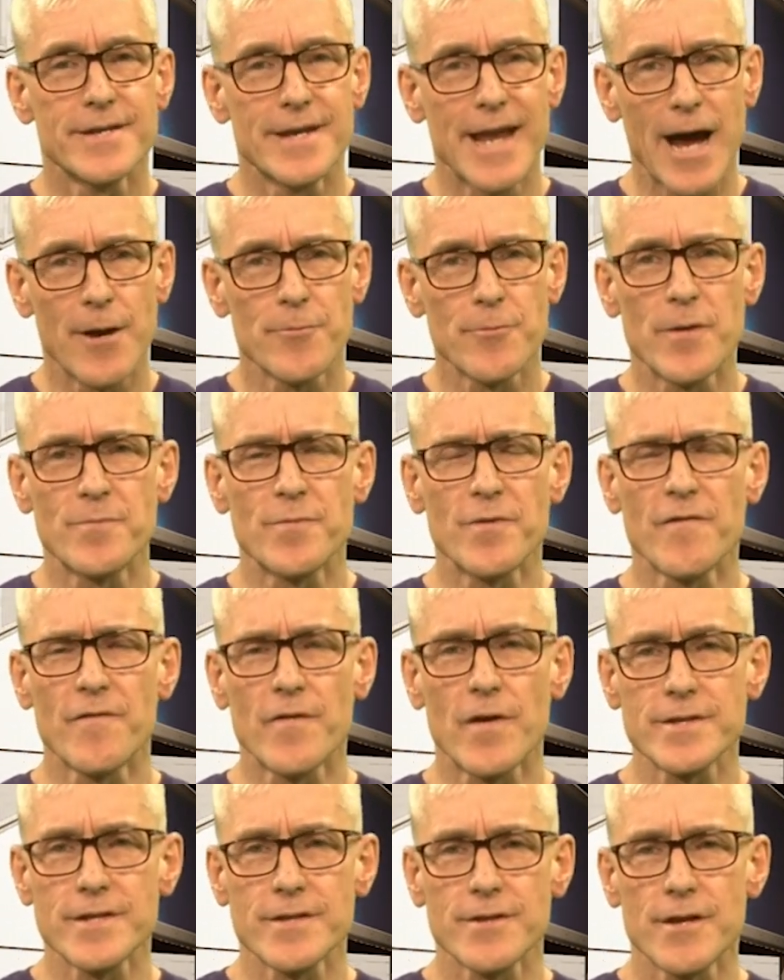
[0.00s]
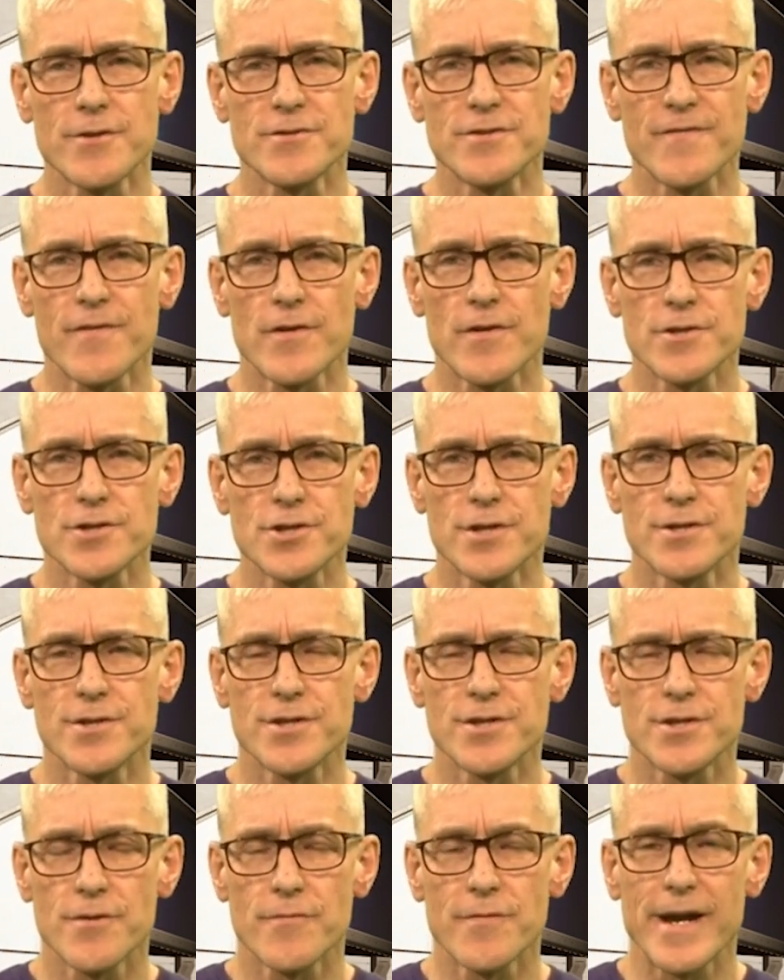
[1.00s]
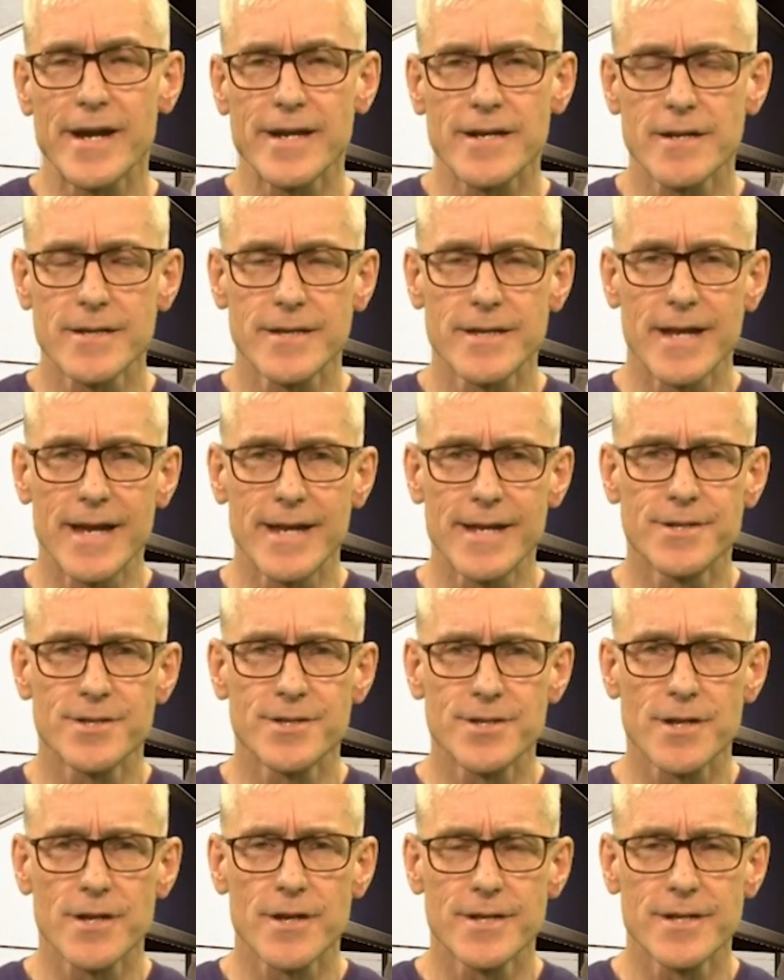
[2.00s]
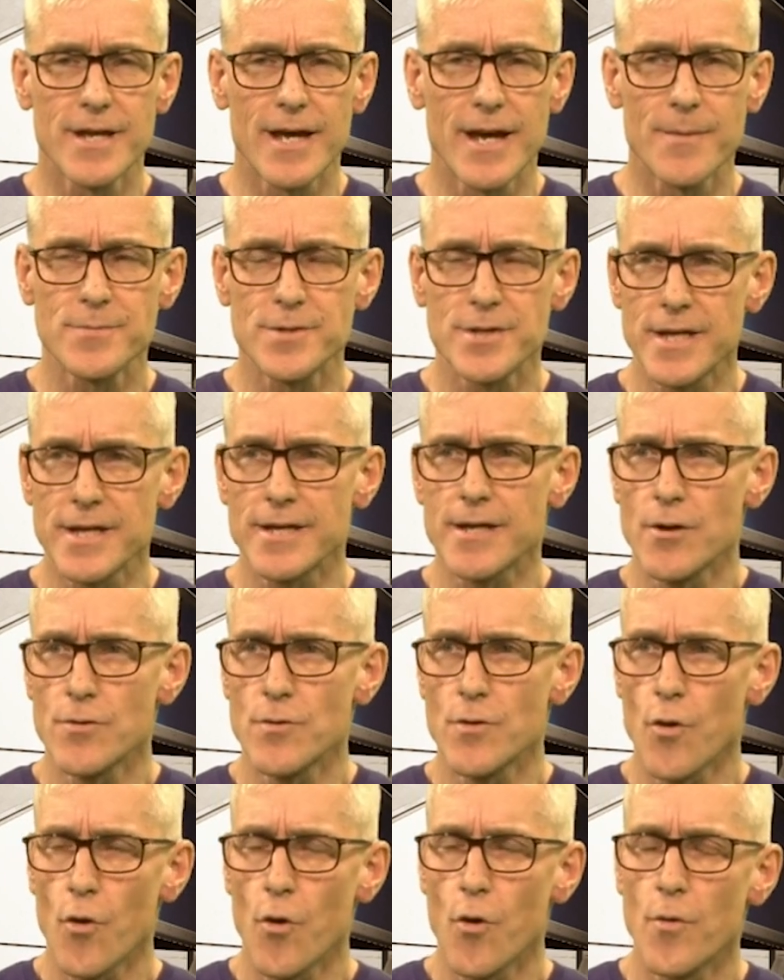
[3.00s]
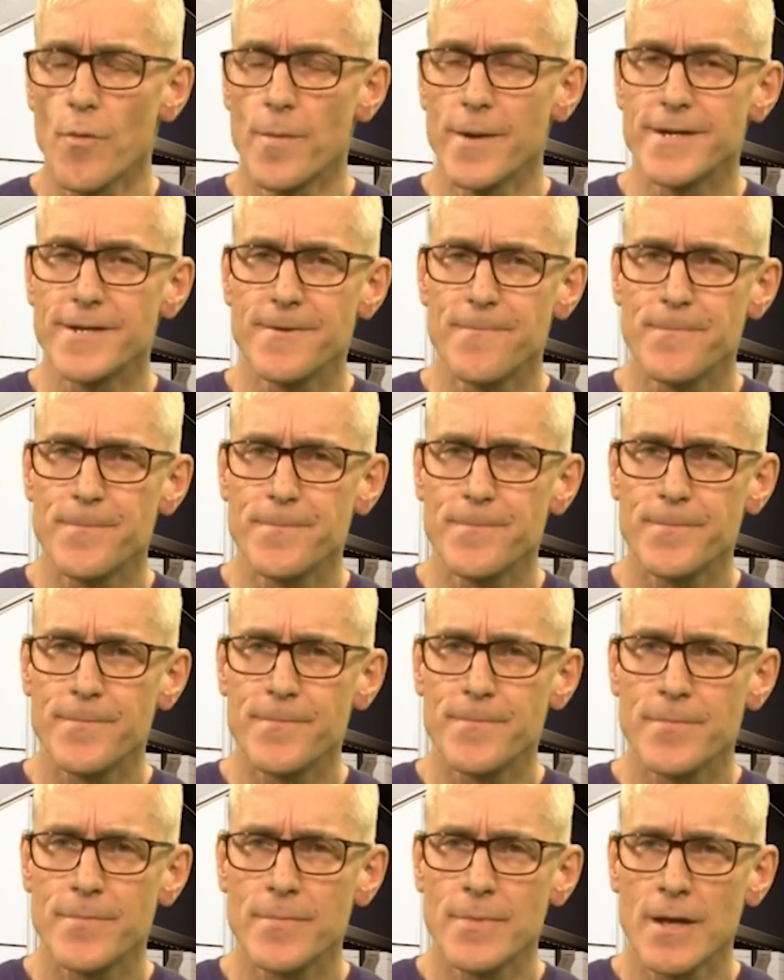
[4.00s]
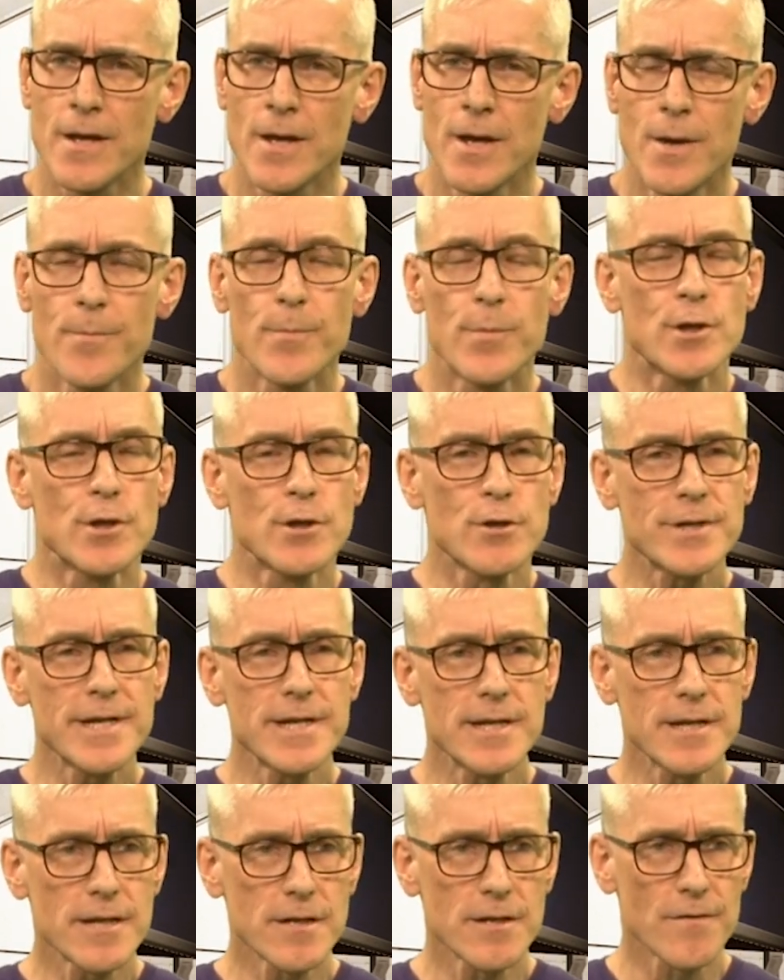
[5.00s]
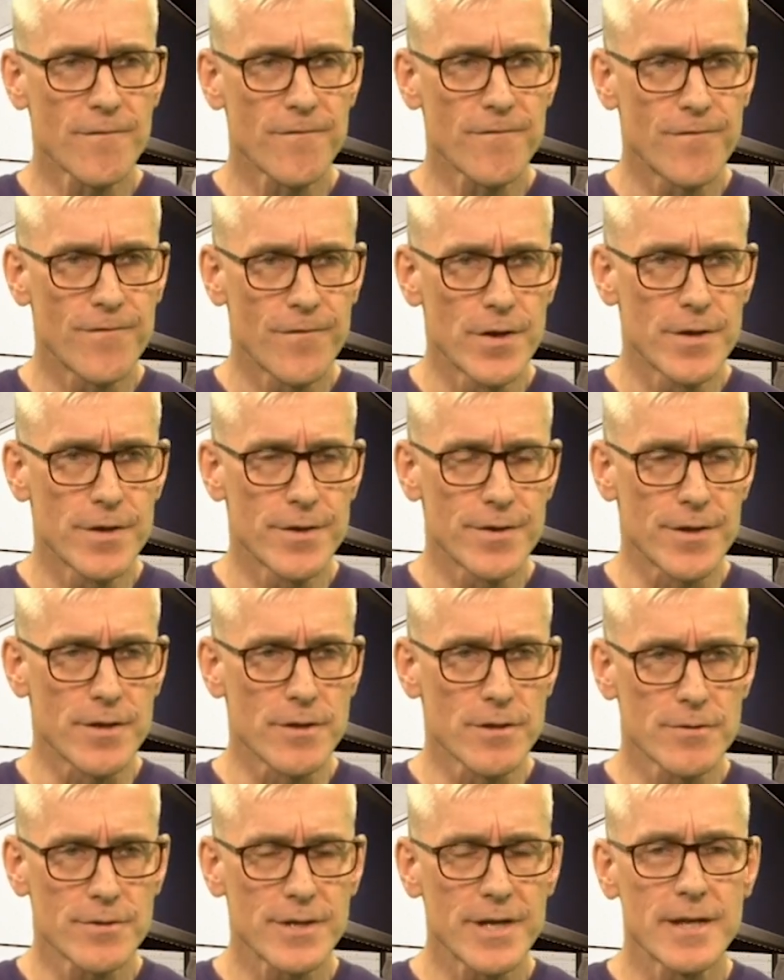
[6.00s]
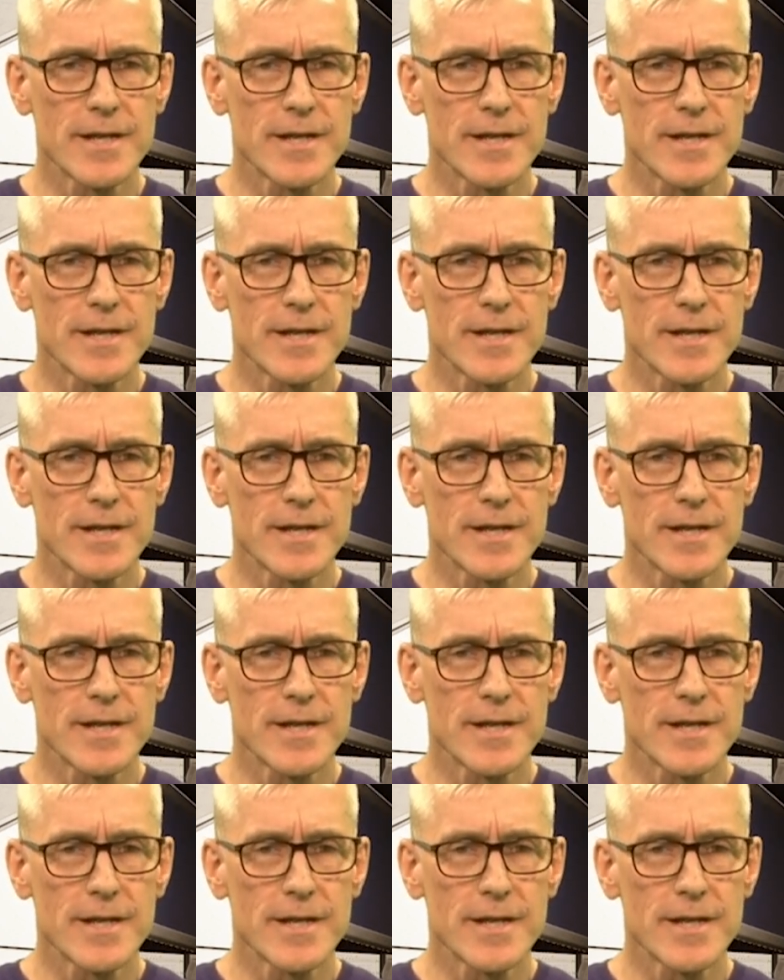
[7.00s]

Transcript: Now we're providing those functions directly inside Apteco Orbit. But looking a little further